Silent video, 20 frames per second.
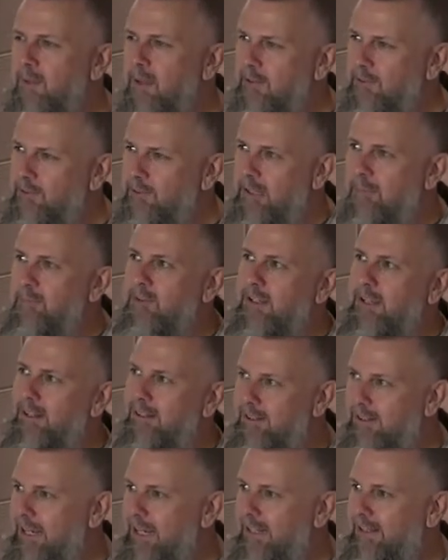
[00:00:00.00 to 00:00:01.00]
seems to
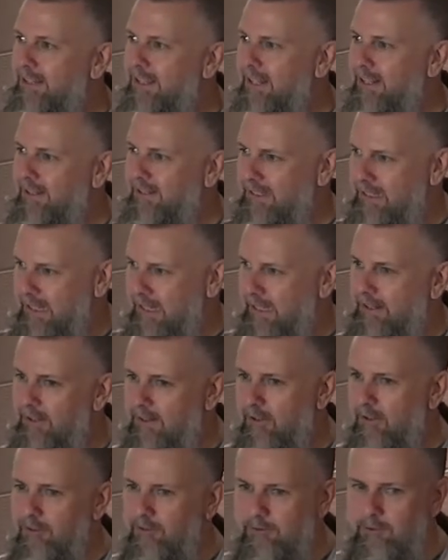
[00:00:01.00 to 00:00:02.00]
indicate that at the end
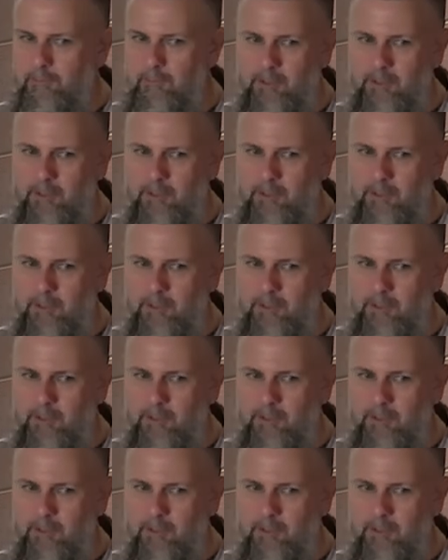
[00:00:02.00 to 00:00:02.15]
there is some